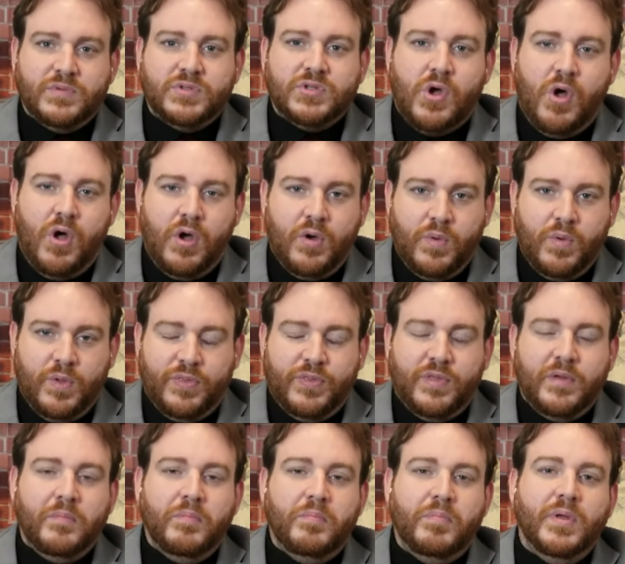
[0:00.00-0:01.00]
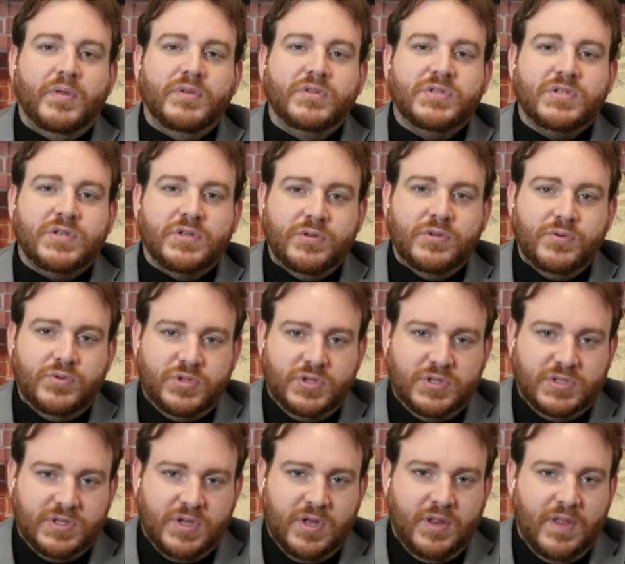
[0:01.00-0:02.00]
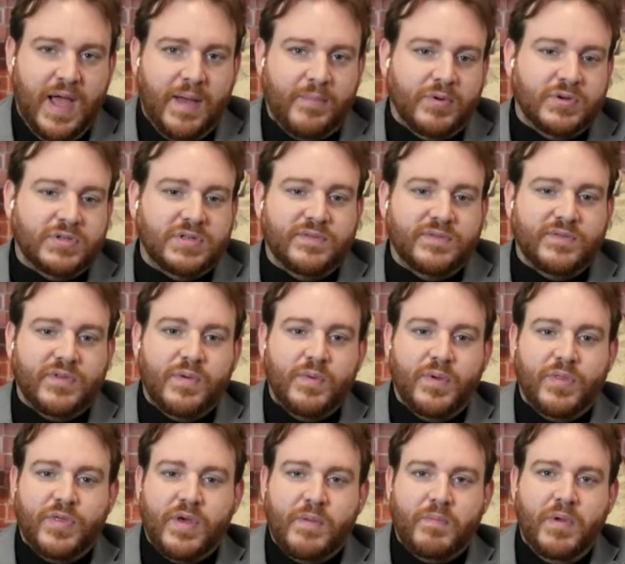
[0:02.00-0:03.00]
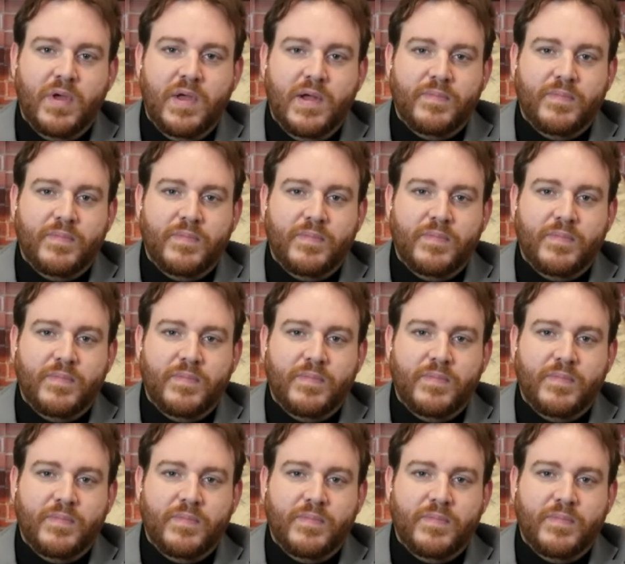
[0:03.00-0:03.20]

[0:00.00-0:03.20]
talk with them, build solutions collaboratively with them.